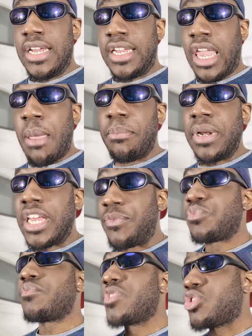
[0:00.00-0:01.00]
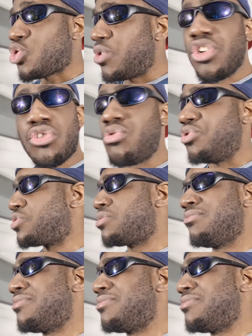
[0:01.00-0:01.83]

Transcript: Kimberly. Toni Kroos.